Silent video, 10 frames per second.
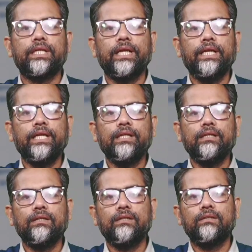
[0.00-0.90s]

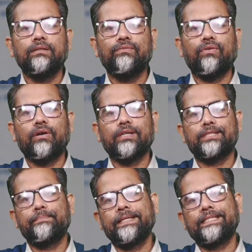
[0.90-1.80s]
Training for
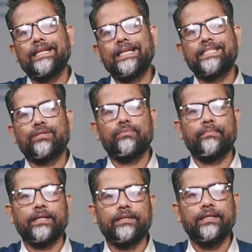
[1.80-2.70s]
specialized
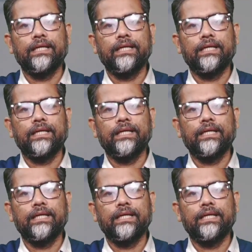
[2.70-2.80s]
equipment.